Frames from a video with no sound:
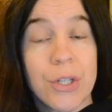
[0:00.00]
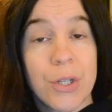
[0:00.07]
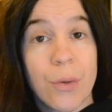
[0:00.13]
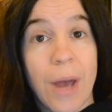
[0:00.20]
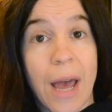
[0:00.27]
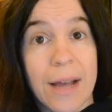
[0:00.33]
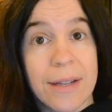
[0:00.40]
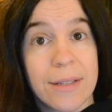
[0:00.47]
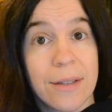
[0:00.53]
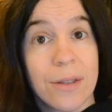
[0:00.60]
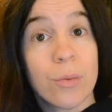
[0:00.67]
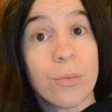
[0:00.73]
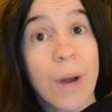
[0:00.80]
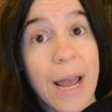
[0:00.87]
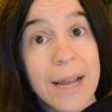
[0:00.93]
to as
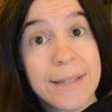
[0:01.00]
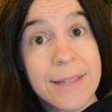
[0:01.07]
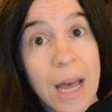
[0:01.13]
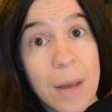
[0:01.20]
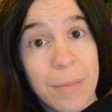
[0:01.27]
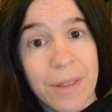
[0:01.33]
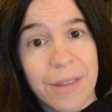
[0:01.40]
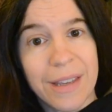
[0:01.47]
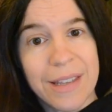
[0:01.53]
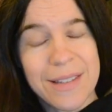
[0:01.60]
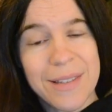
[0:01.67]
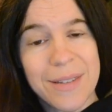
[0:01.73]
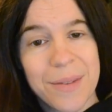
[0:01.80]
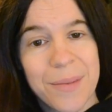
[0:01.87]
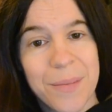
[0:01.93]
the
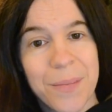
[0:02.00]
Rasopathies.